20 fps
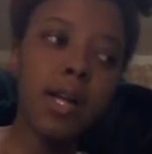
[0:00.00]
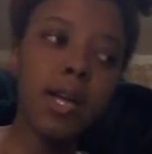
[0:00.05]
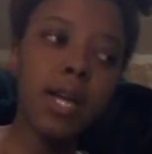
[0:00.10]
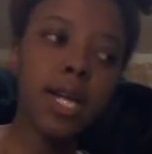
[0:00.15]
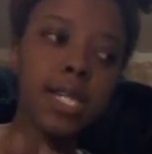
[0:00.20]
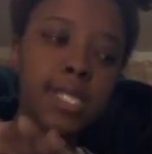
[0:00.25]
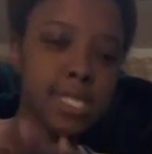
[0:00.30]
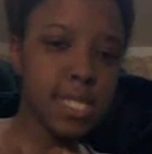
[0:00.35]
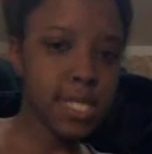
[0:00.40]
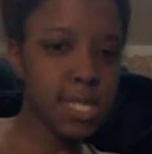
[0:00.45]

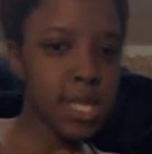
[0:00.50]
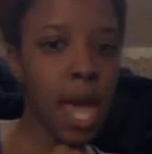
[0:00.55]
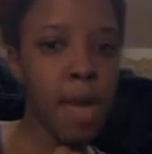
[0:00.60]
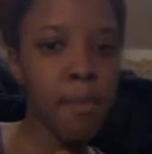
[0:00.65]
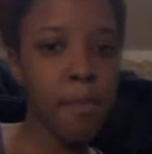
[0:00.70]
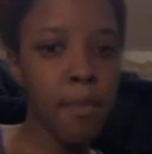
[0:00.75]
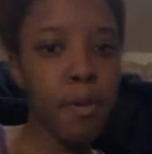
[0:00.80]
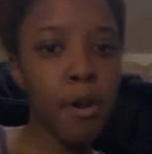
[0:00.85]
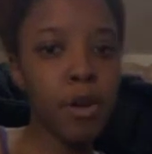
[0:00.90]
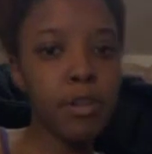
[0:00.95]
is the
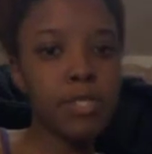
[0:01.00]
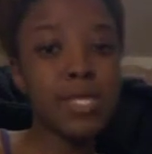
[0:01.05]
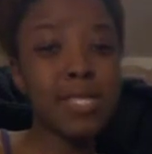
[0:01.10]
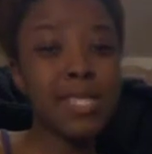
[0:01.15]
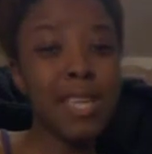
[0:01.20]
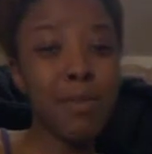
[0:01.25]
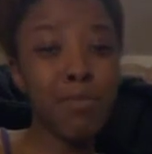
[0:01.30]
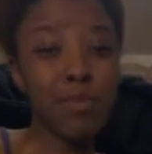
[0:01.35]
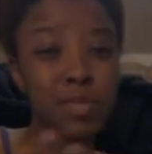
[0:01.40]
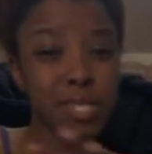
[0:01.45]
type of person
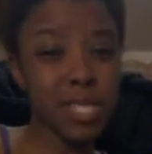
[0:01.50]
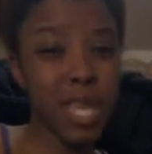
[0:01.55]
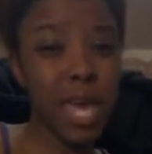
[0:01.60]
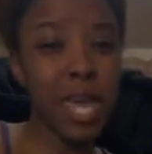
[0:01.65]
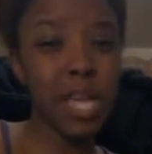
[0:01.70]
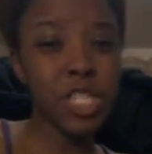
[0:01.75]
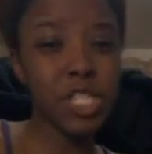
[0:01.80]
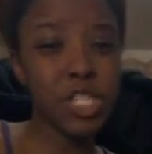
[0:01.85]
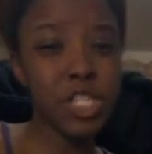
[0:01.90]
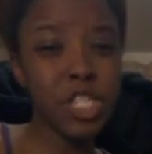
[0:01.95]
that will
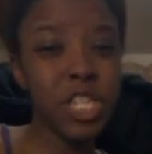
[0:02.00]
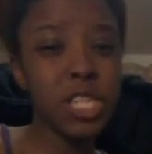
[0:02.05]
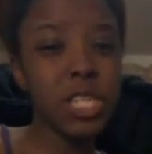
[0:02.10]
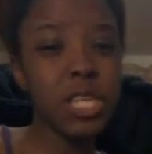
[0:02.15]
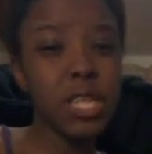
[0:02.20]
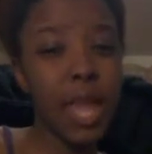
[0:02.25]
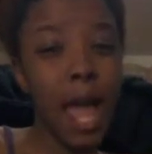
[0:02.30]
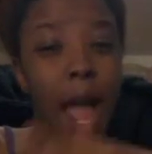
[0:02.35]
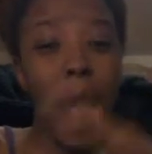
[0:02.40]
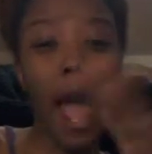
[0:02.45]
say shit
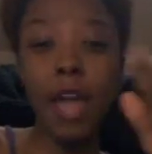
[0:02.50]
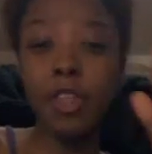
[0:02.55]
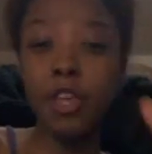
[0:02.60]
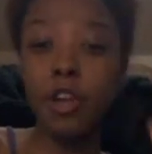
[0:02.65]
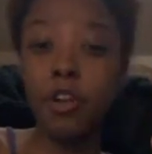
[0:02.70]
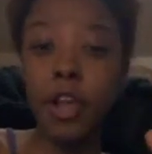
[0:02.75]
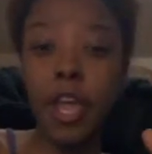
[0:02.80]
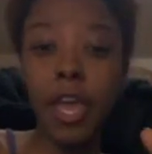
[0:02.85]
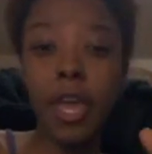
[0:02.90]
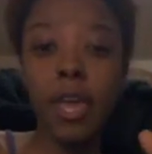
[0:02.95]
and hide
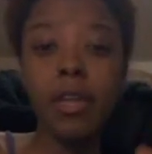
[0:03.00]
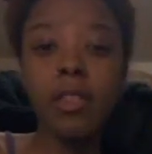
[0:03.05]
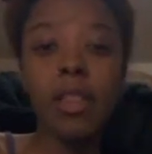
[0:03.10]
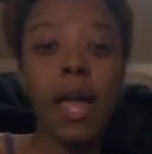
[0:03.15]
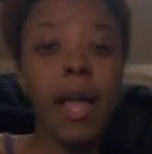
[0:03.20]
her hand.